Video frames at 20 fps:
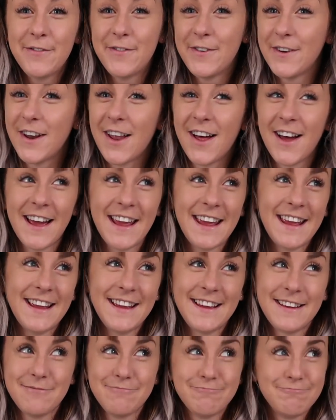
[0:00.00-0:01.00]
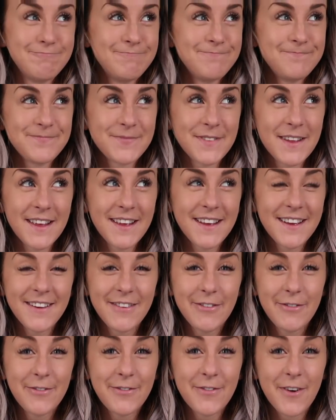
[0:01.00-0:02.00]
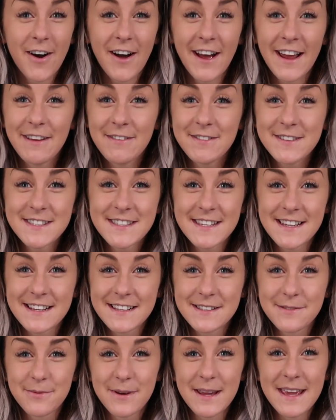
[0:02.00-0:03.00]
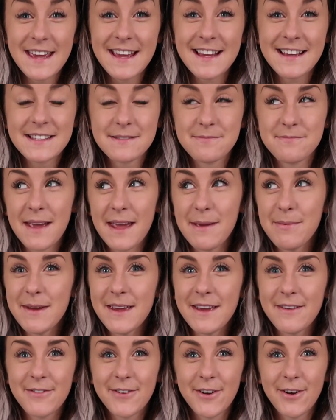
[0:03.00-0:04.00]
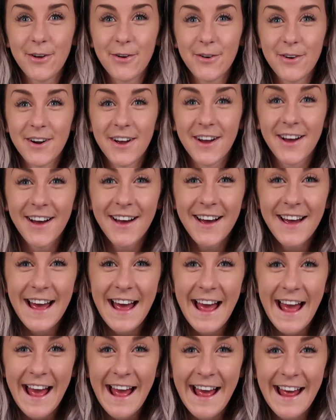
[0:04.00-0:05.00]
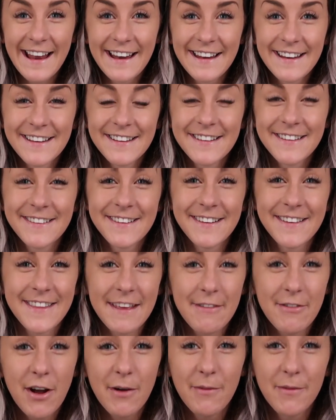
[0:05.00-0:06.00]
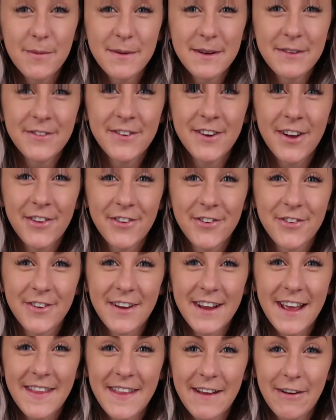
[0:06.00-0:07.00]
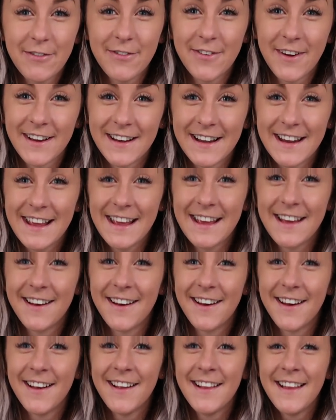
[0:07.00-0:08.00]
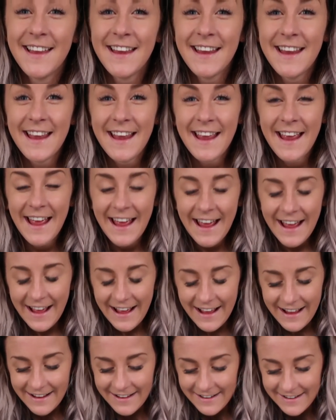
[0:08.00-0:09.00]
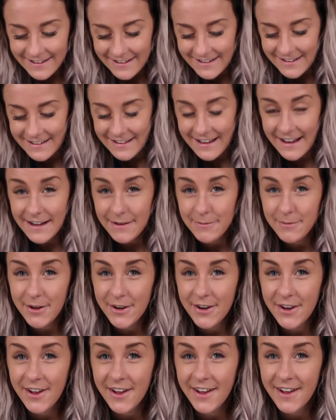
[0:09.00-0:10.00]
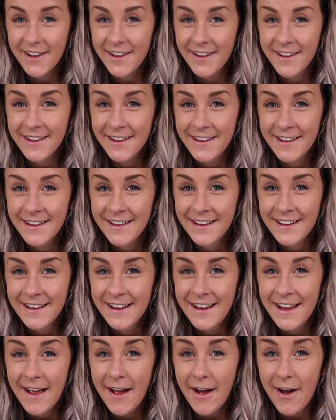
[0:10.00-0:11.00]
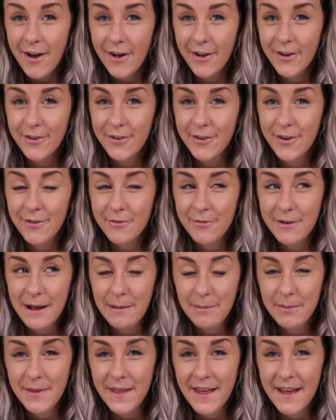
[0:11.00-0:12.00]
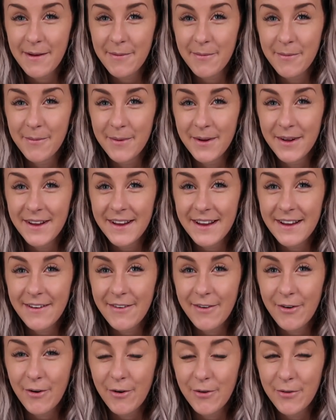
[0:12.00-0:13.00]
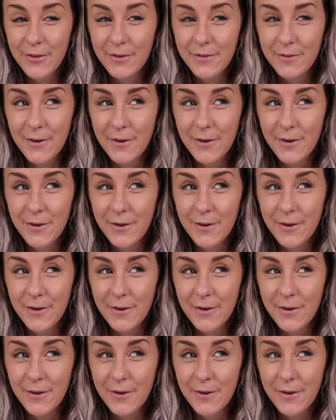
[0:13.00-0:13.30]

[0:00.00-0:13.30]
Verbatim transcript: for like five, six weeks, maybe even longer. And they've come from a different country and they are finally here. And I'm gonna unwrap them on the